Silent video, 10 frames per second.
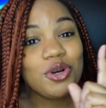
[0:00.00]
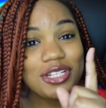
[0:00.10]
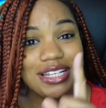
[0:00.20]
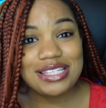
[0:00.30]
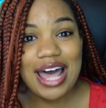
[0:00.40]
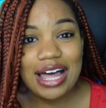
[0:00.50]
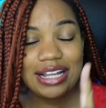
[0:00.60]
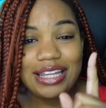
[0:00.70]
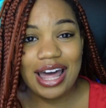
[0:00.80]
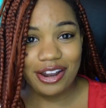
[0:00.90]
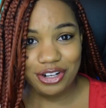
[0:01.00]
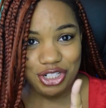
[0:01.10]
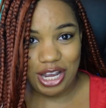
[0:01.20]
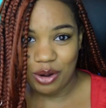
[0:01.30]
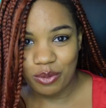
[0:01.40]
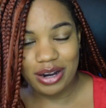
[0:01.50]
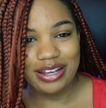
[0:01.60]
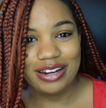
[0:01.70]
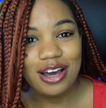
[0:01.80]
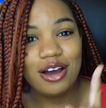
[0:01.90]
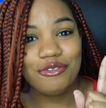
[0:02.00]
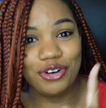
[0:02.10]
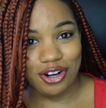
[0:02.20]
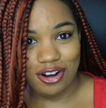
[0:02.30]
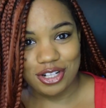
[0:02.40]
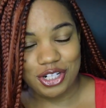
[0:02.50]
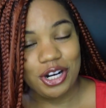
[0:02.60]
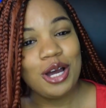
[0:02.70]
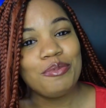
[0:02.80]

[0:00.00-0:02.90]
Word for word: Which is exactly the energy I wanted for Kaldur.